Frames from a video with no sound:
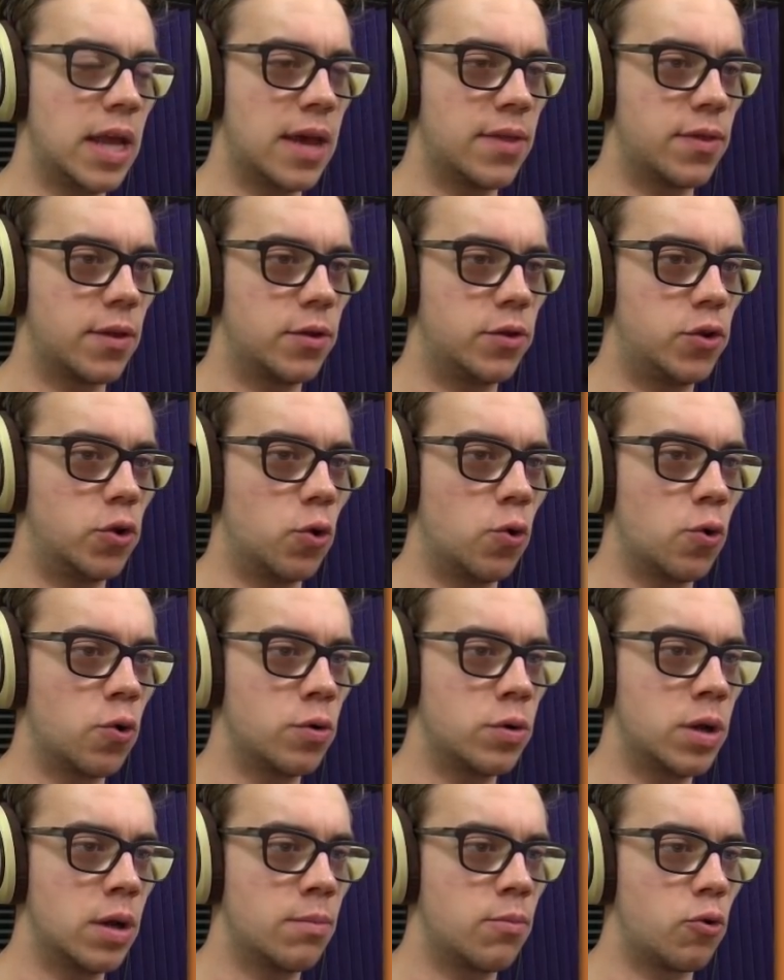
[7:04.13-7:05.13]
at the
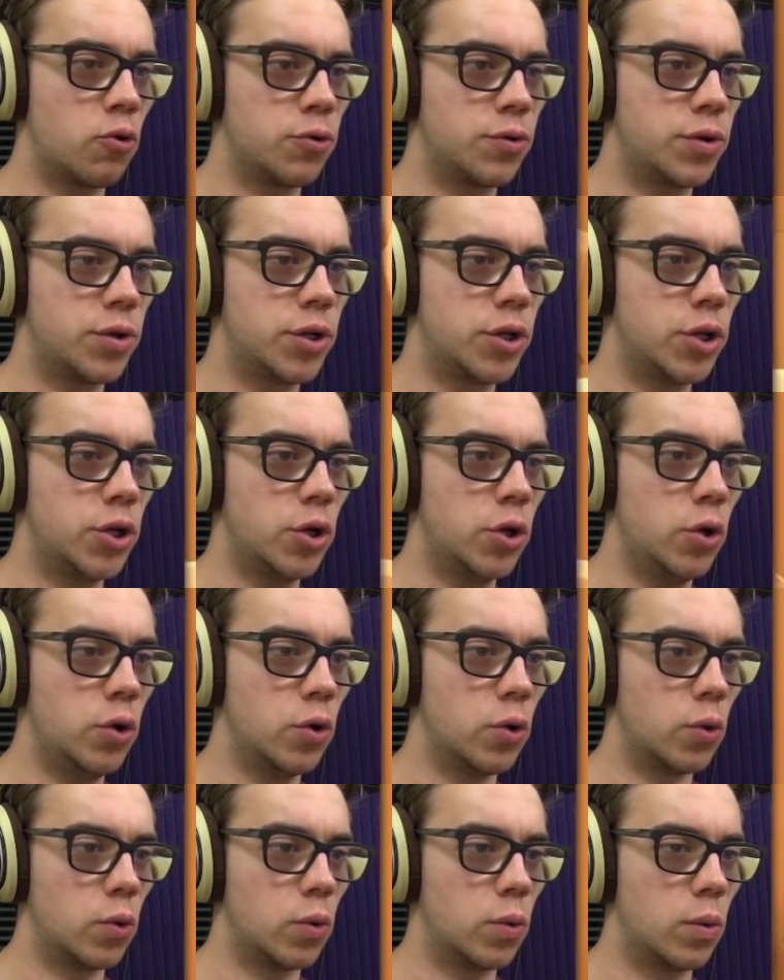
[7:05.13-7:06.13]
door number
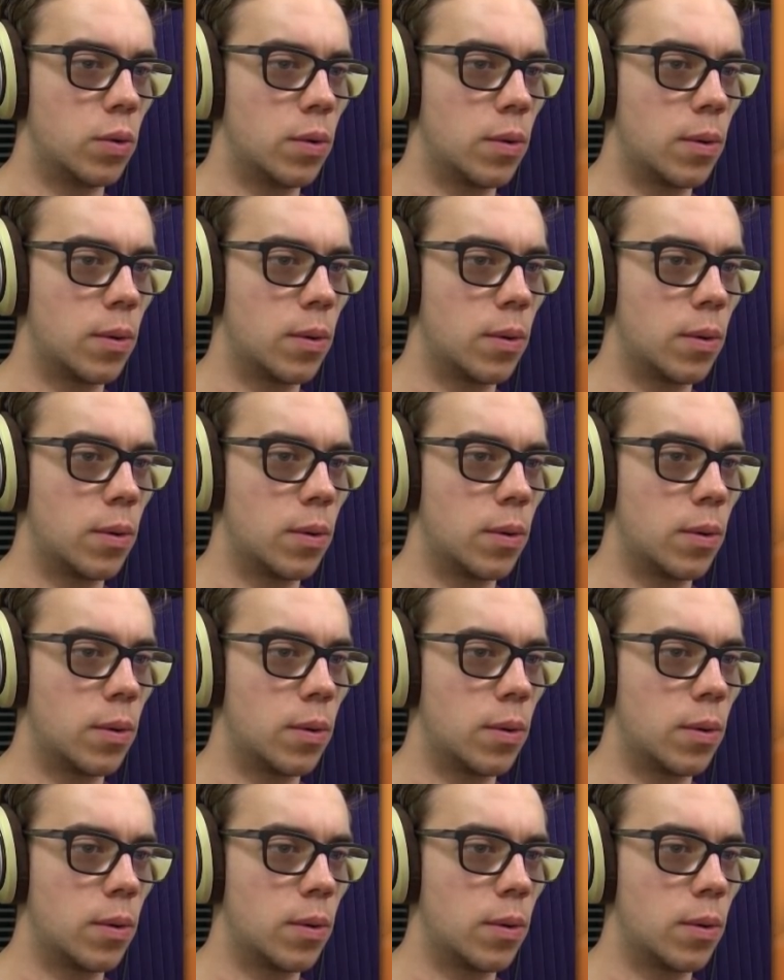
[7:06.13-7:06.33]
2.